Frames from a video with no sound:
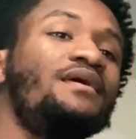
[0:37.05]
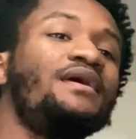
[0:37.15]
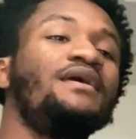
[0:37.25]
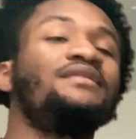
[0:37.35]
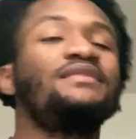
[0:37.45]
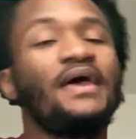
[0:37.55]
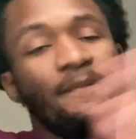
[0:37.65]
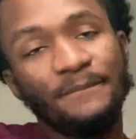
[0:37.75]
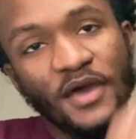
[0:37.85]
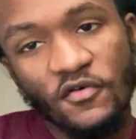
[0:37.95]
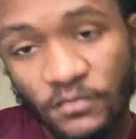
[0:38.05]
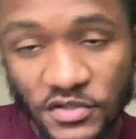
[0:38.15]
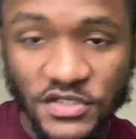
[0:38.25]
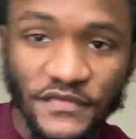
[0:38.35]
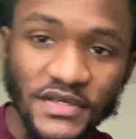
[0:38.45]
And hit that bell for
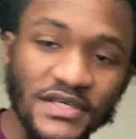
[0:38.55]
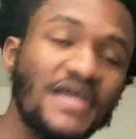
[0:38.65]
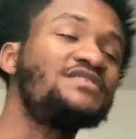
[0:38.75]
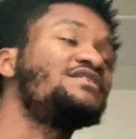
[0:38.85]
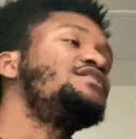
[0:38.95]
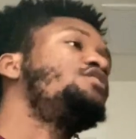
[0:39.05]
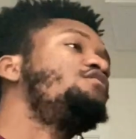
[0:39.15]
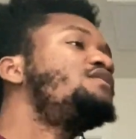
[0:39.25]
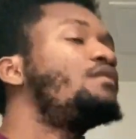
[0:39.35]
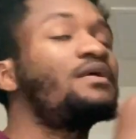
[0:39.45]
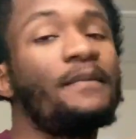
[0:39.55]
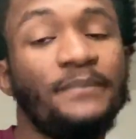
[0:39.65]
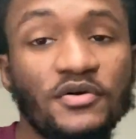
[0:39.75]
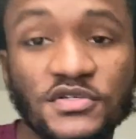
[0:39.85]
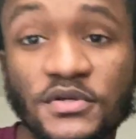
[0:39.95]
post notifications. You know if I when I
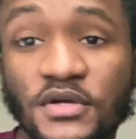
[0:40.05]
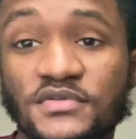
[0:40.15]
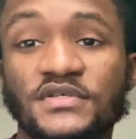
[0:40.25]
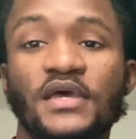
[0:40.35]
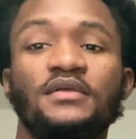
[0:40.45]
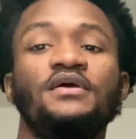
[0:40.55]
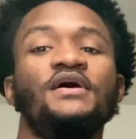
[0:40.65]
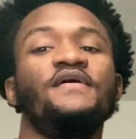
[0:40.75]
post them, you know what I'm saying.